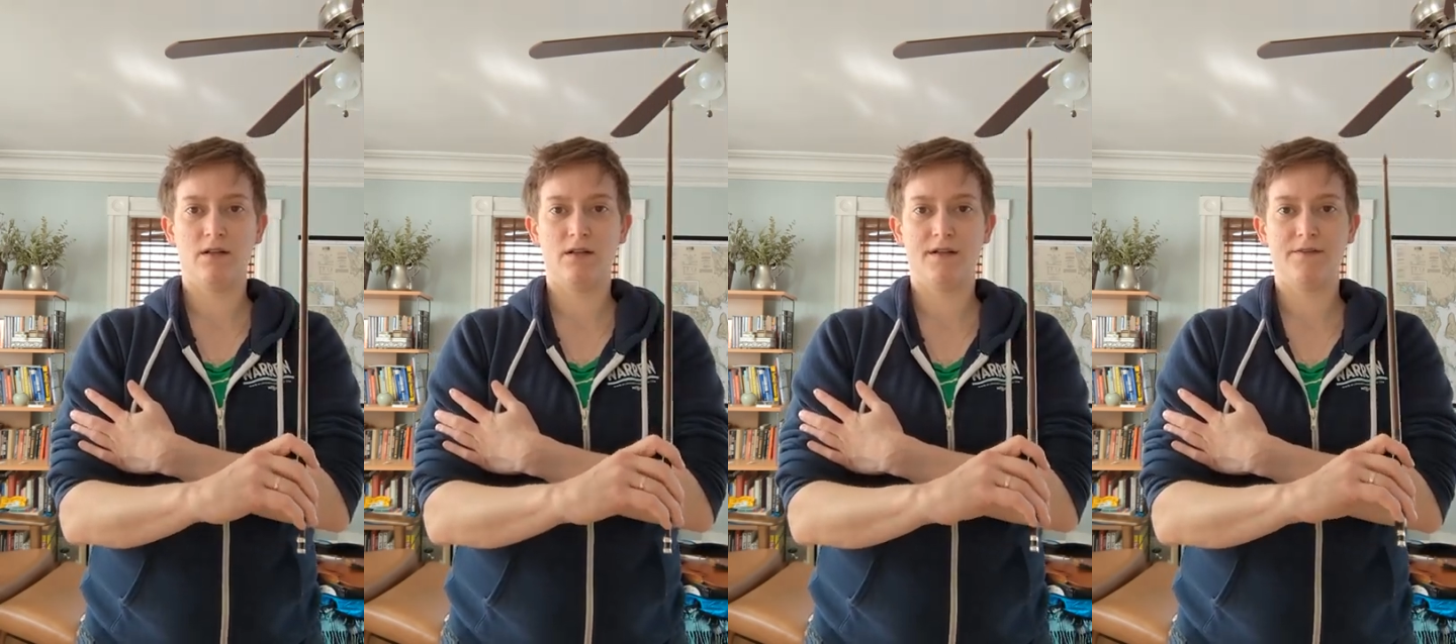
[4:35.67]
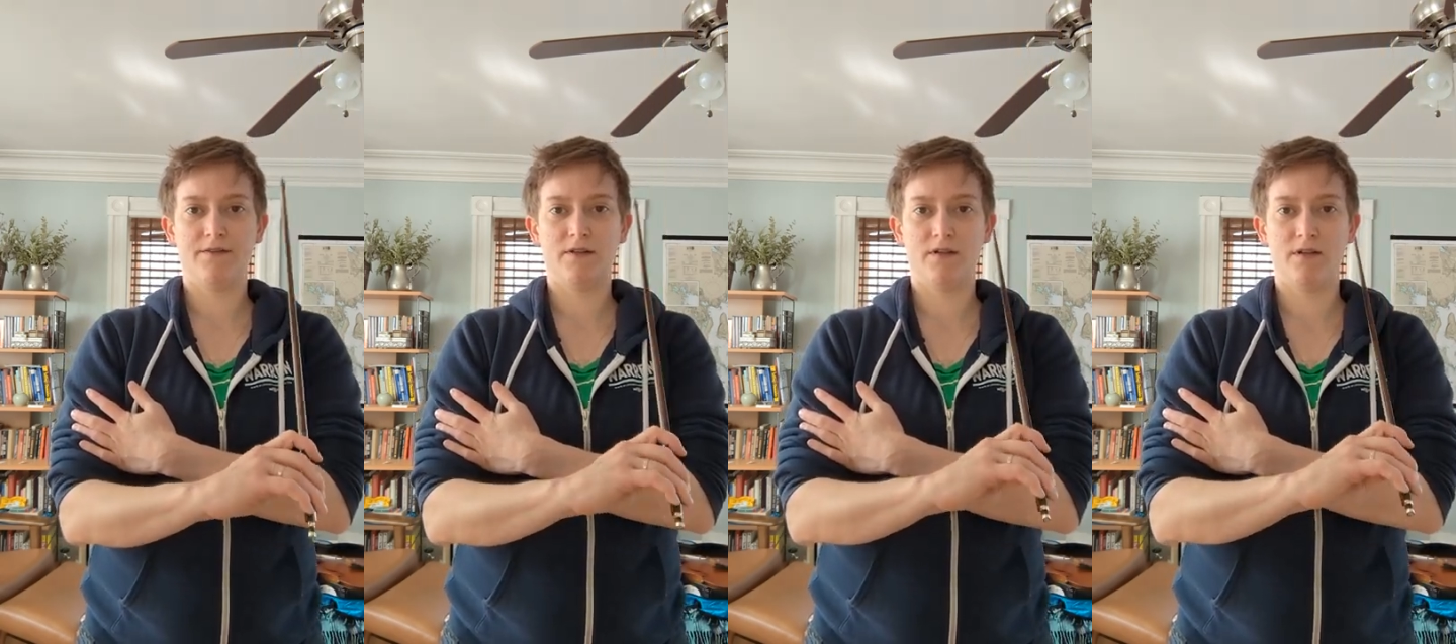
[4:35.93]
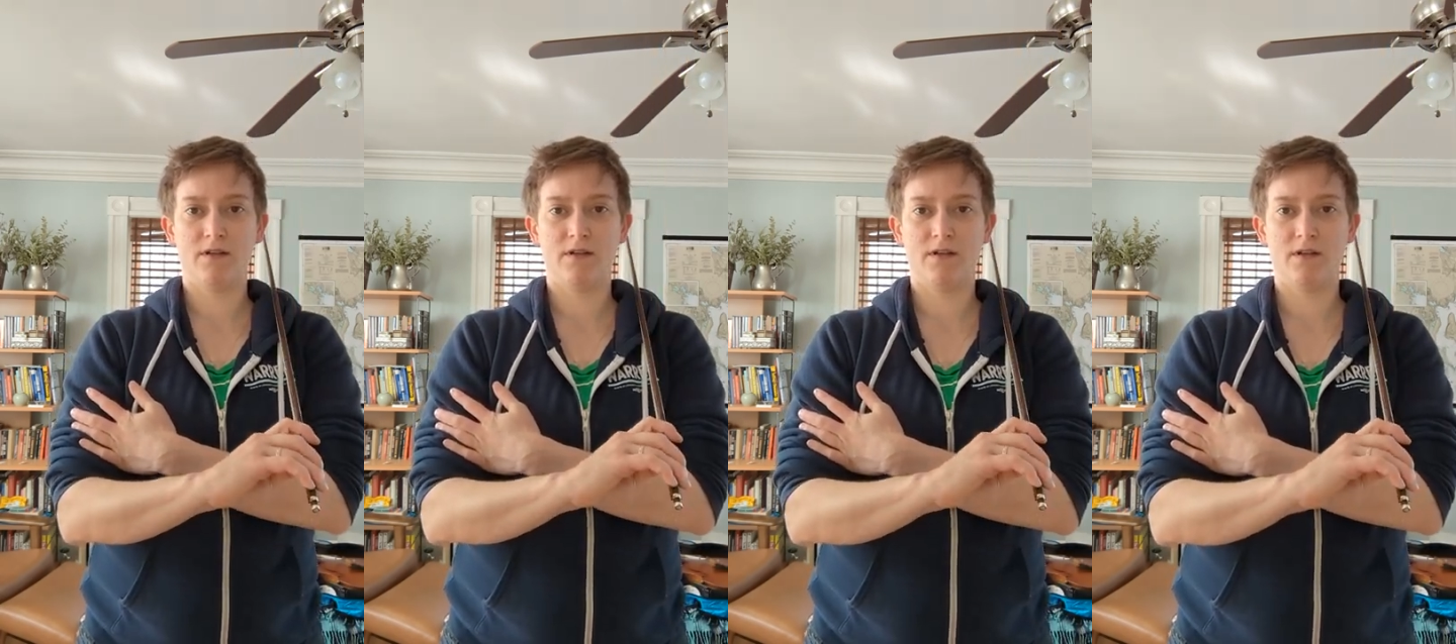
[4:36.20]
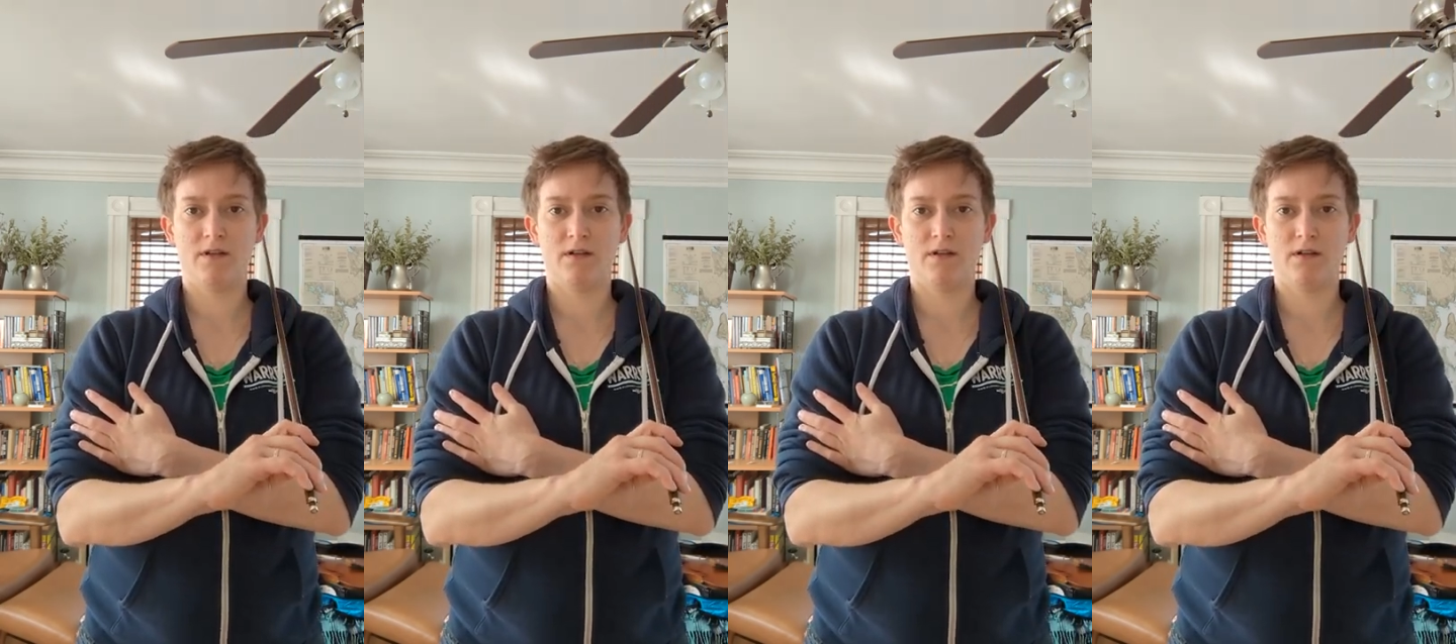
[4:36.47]
lift
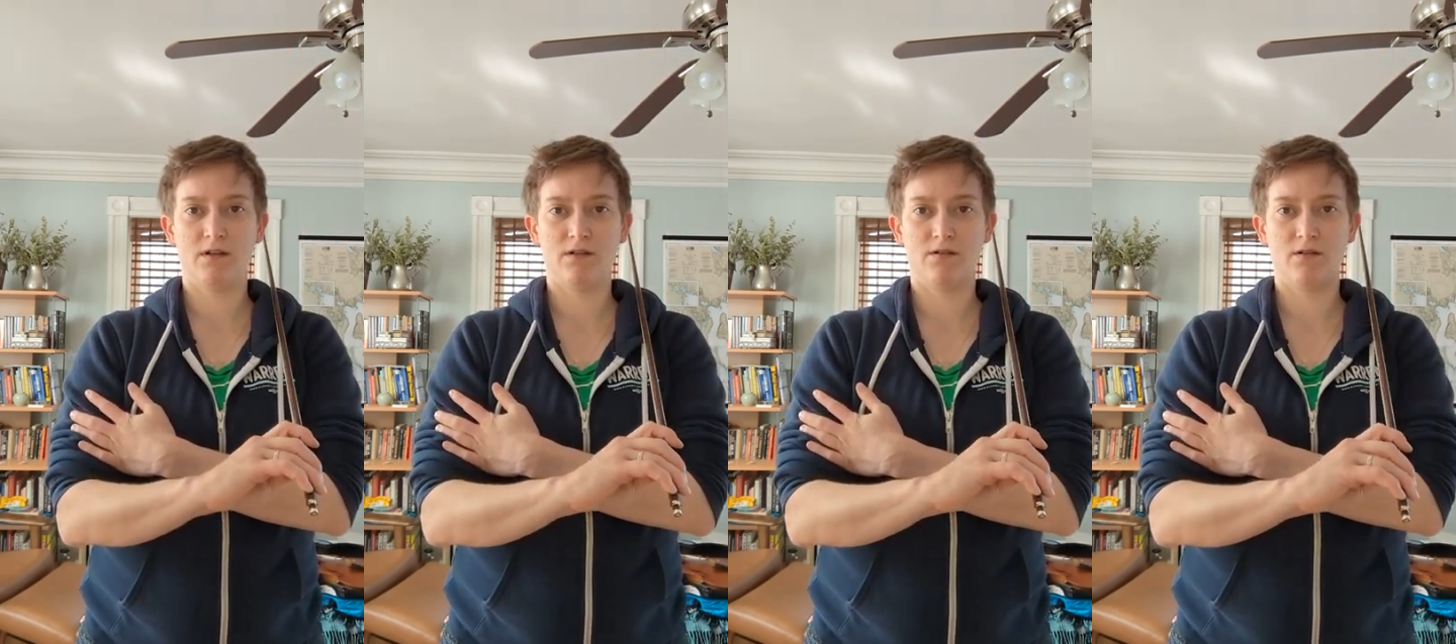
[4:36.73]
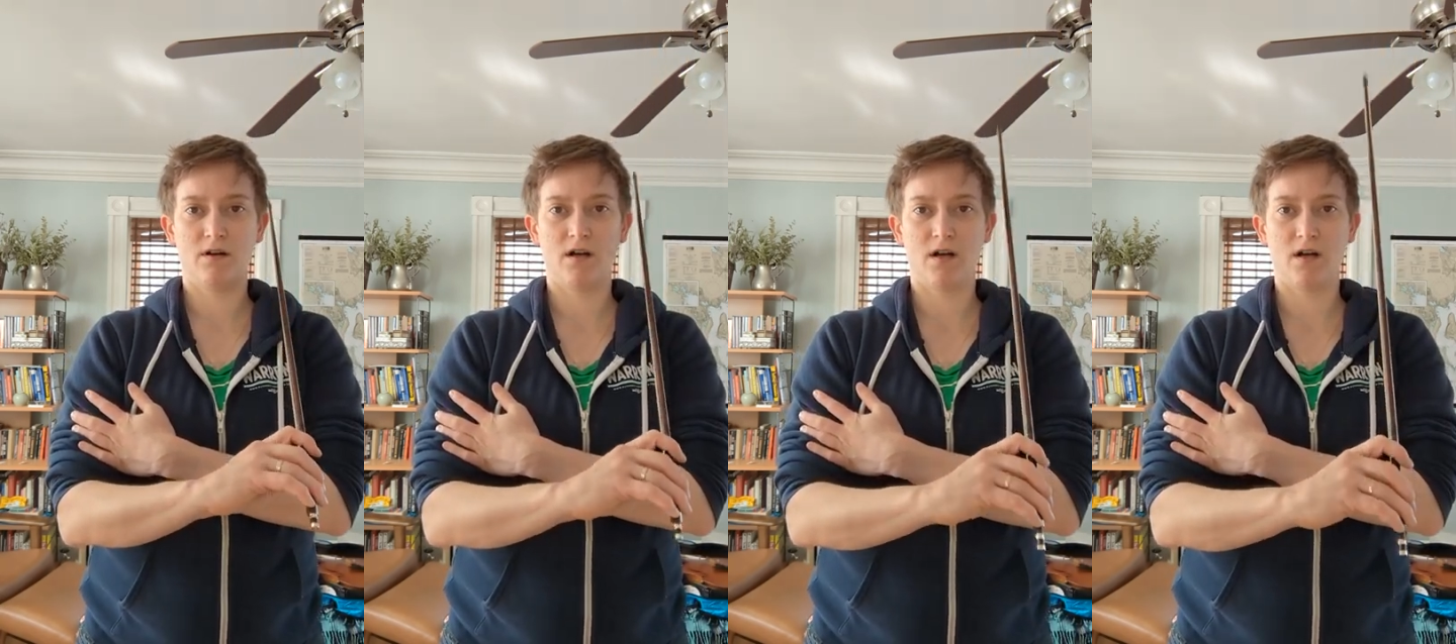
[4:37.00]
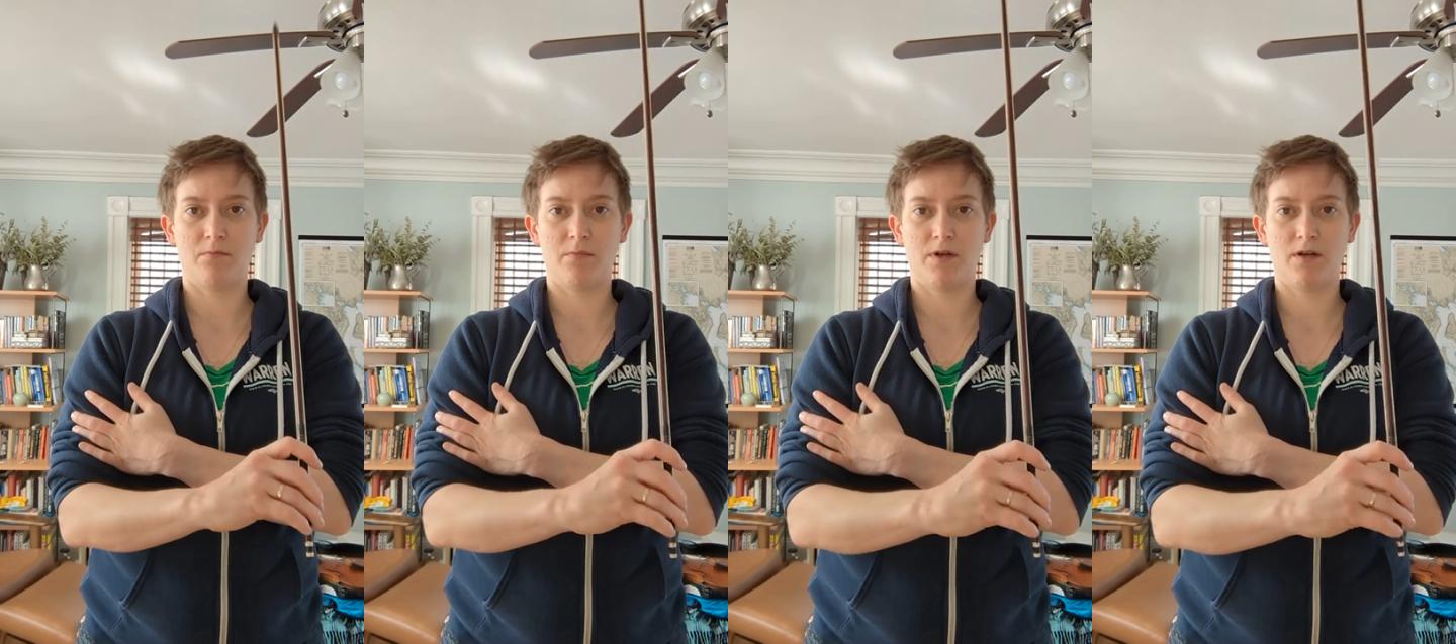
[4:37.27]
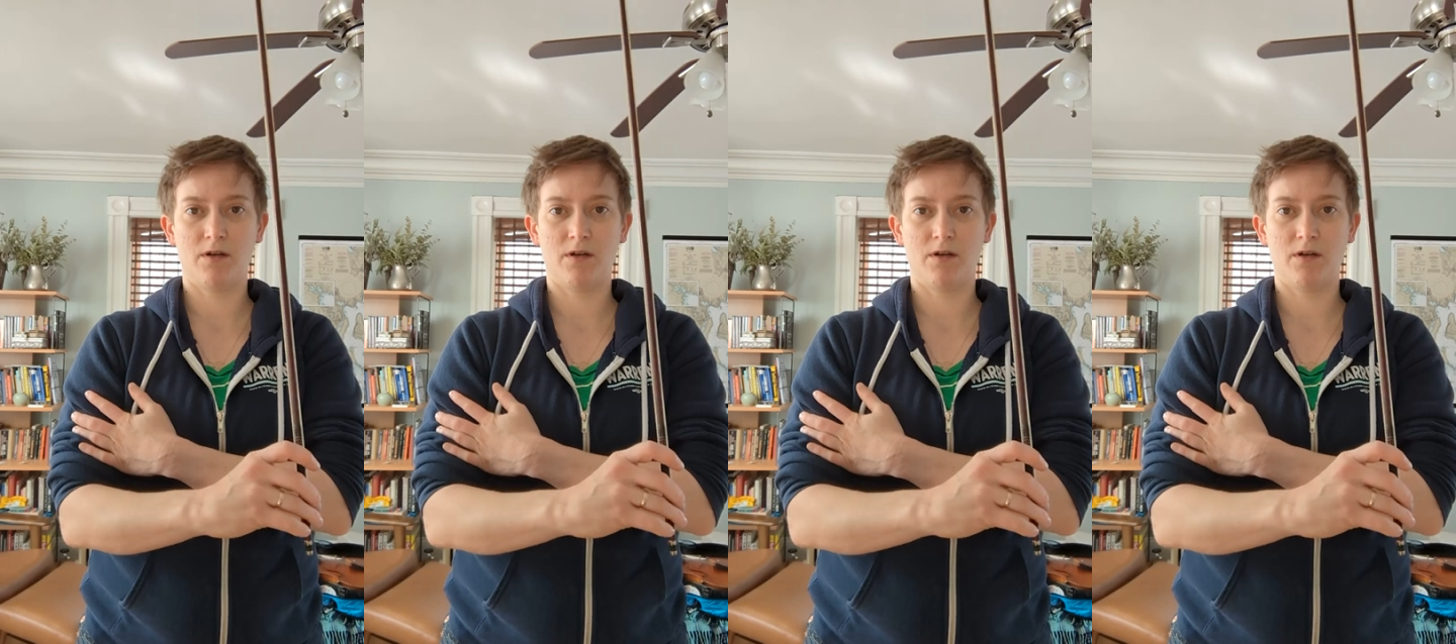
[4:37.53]
and drop